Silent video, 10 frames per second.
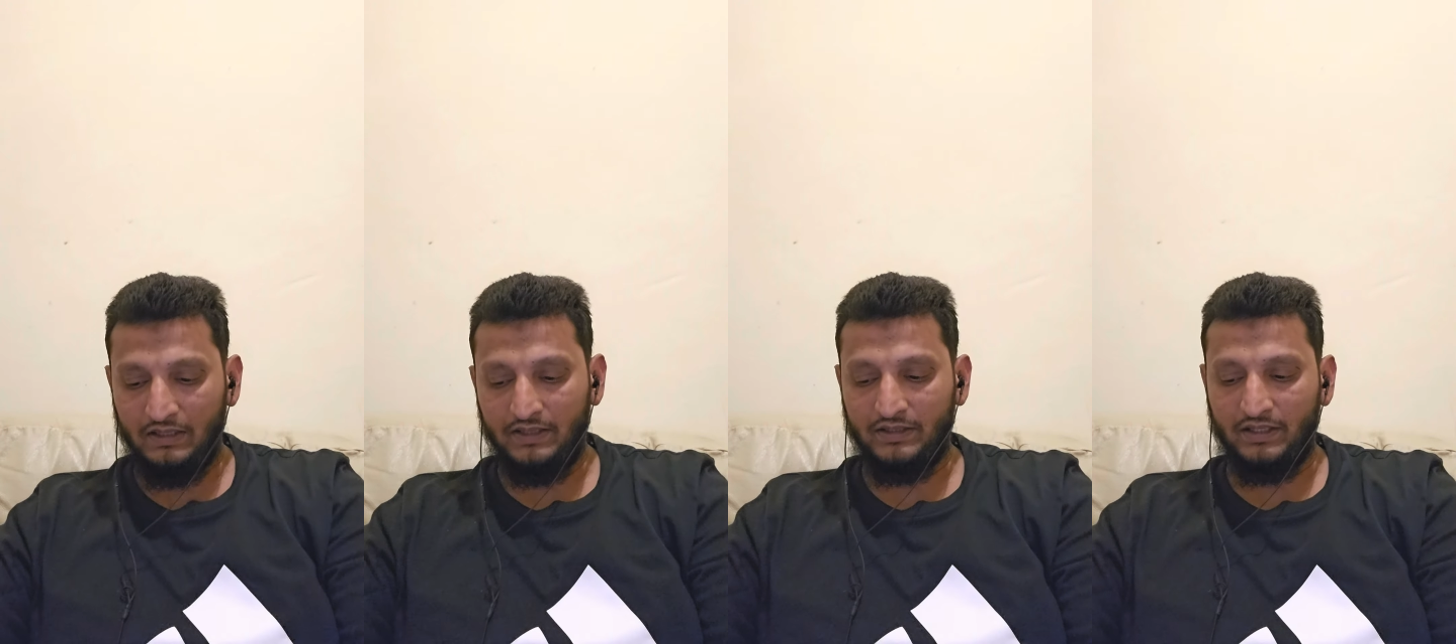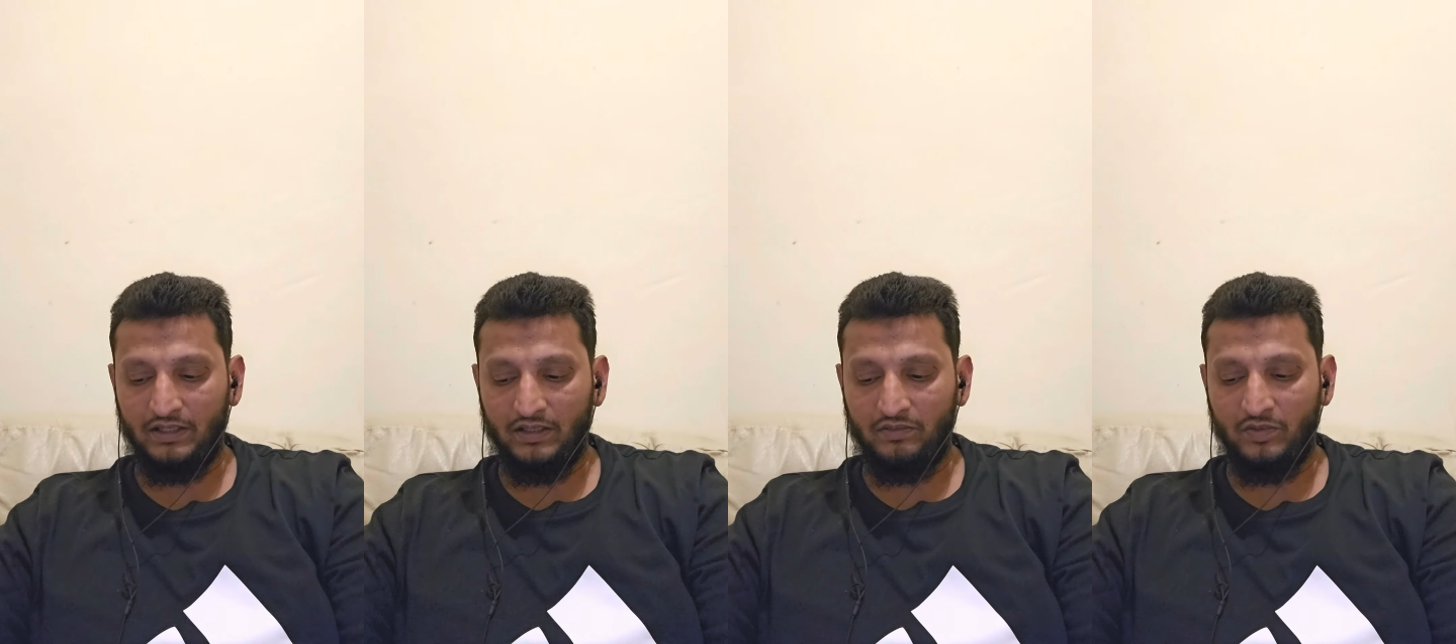This
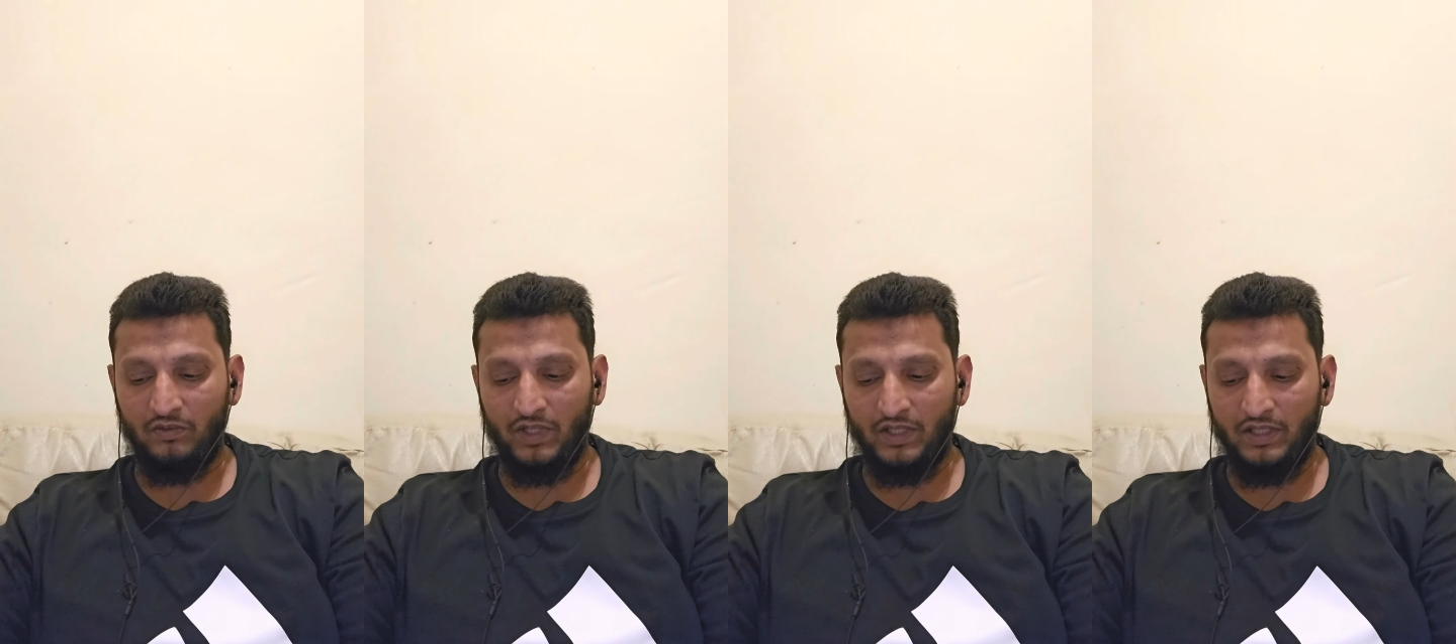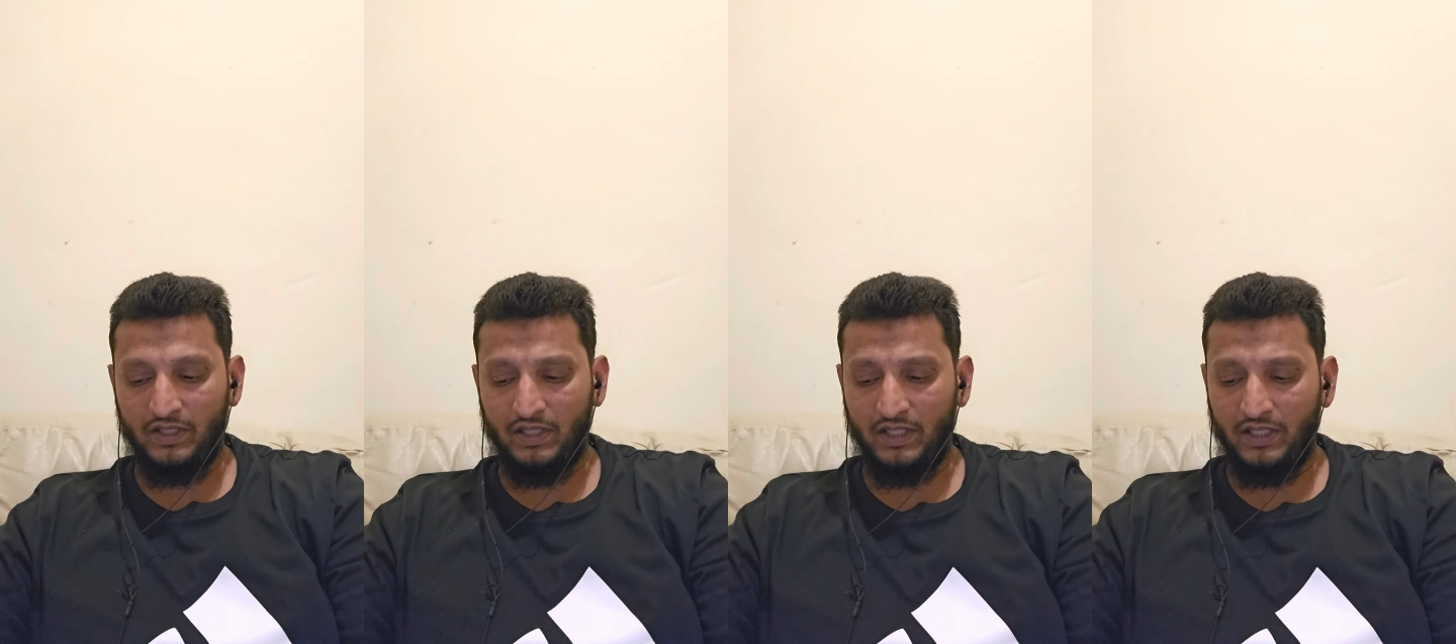technique provides a
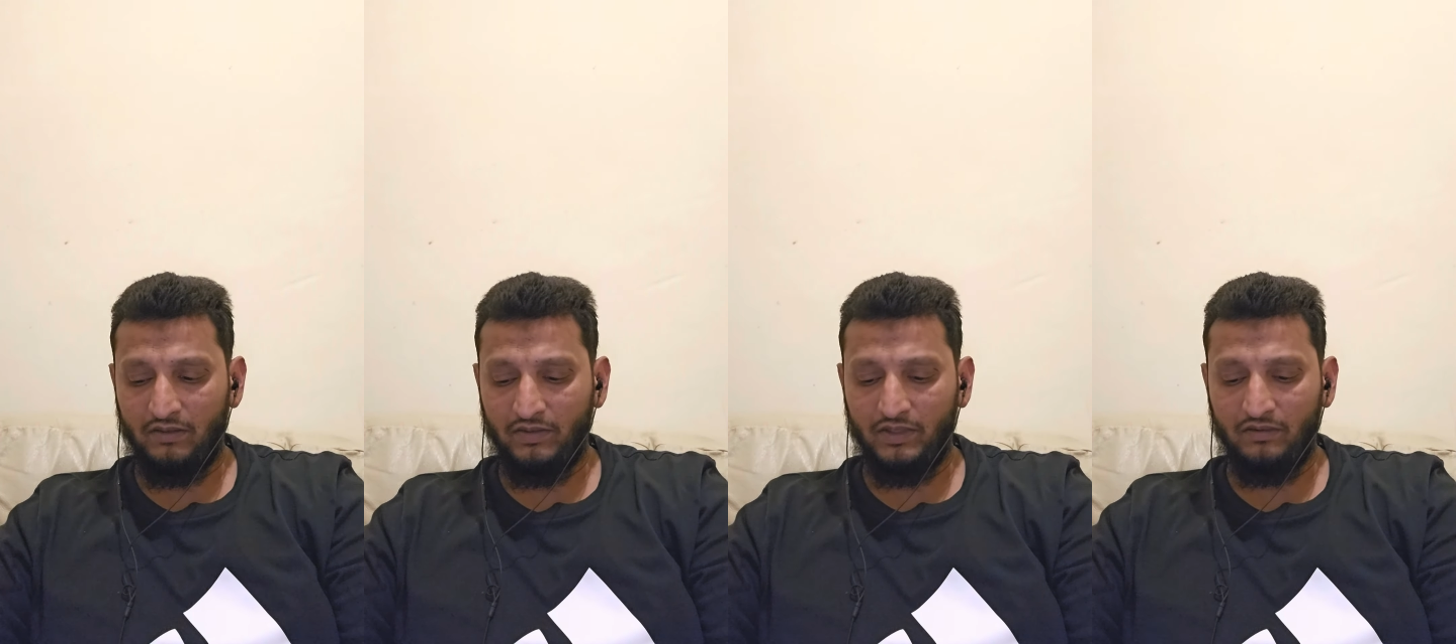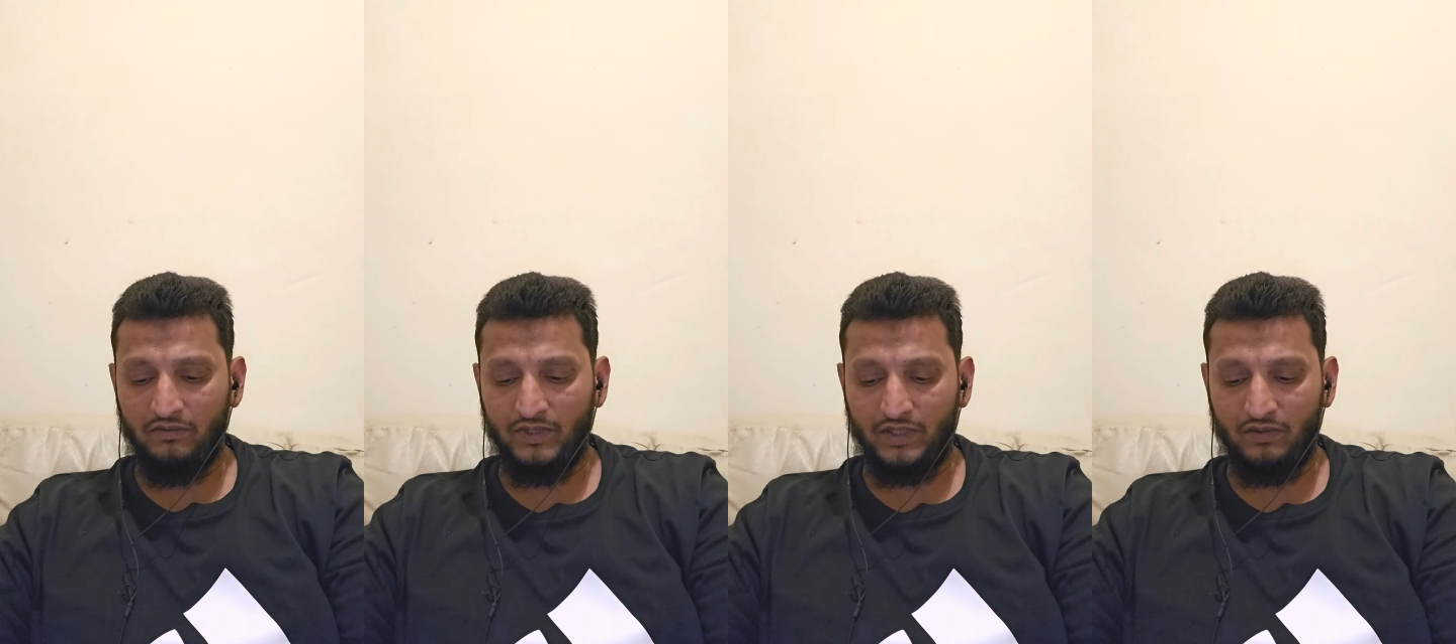high level
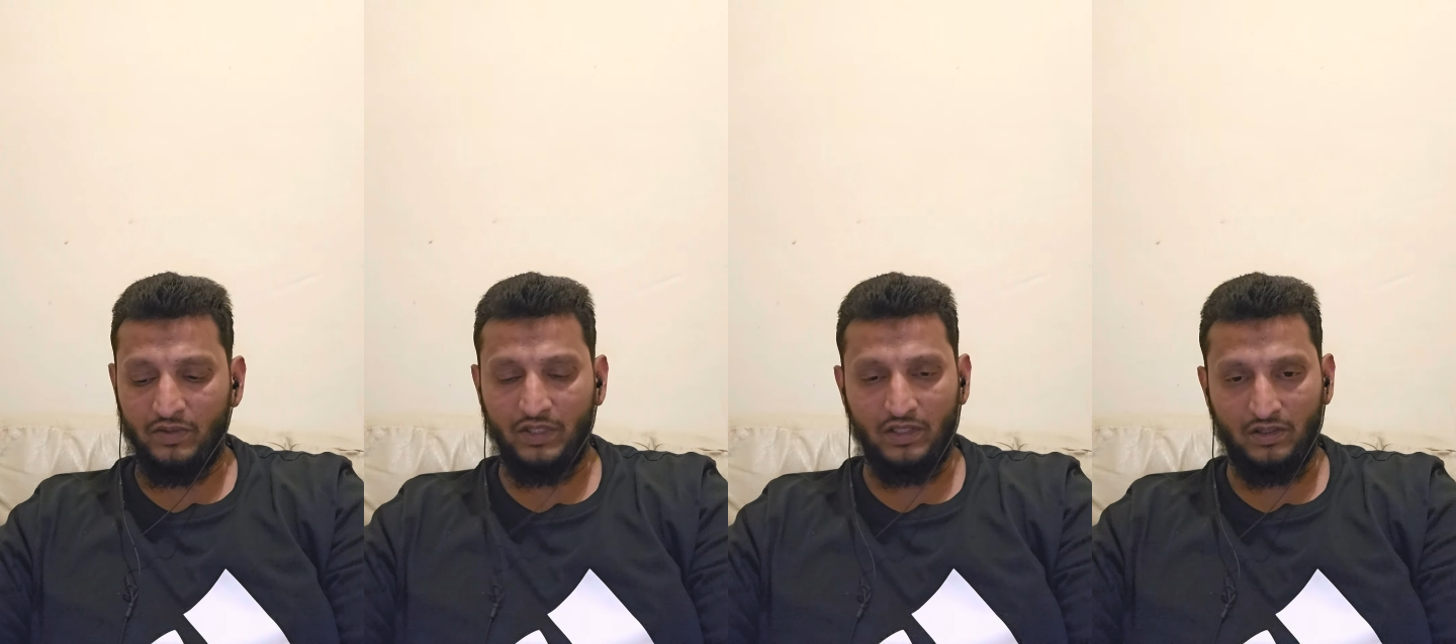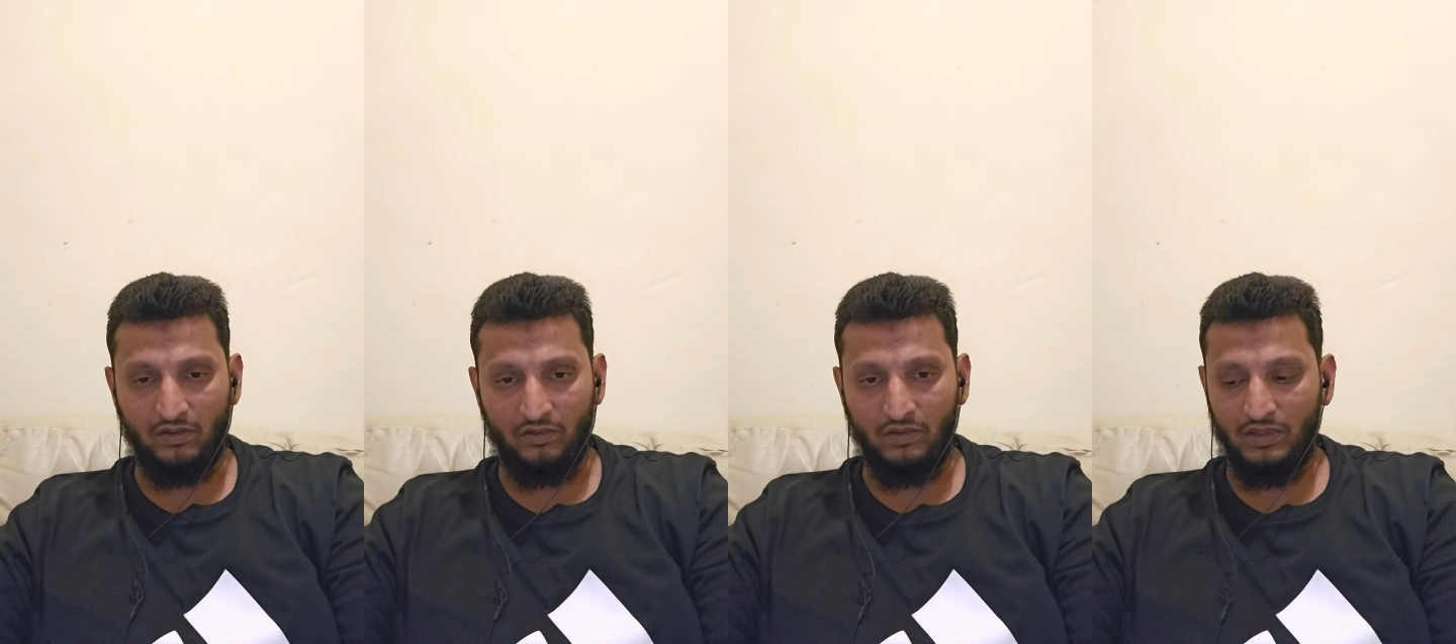of security
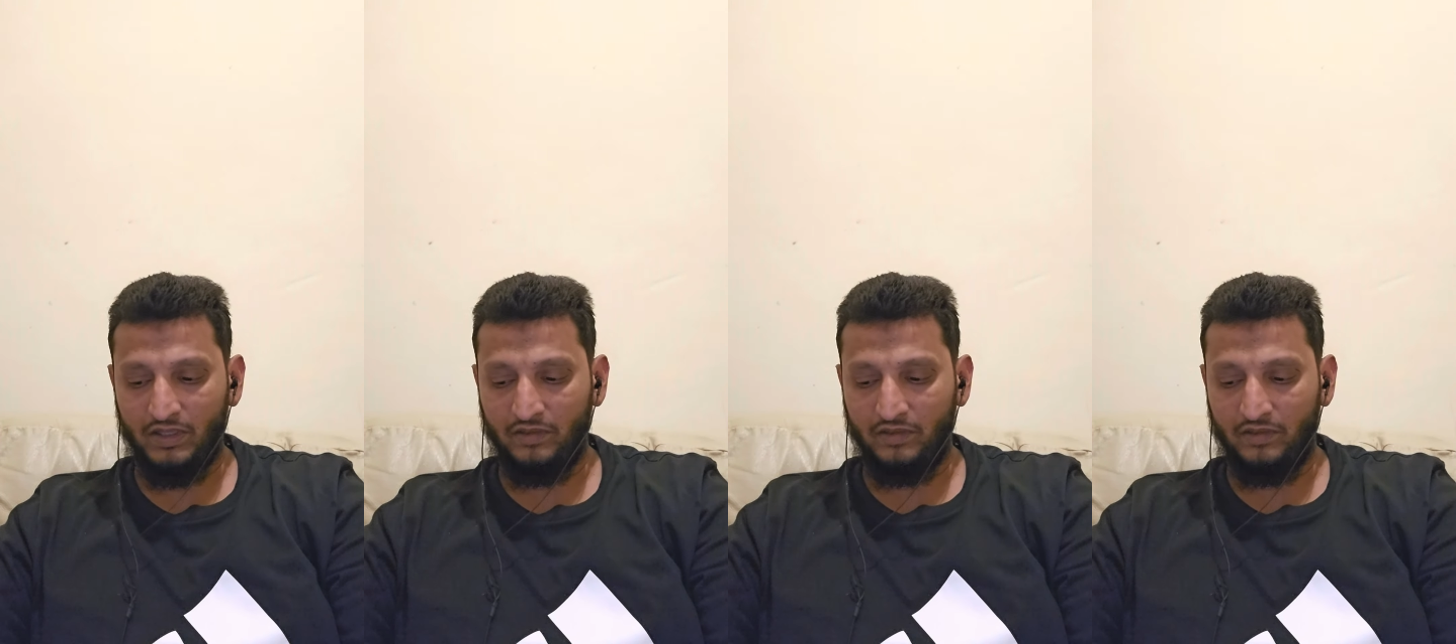control,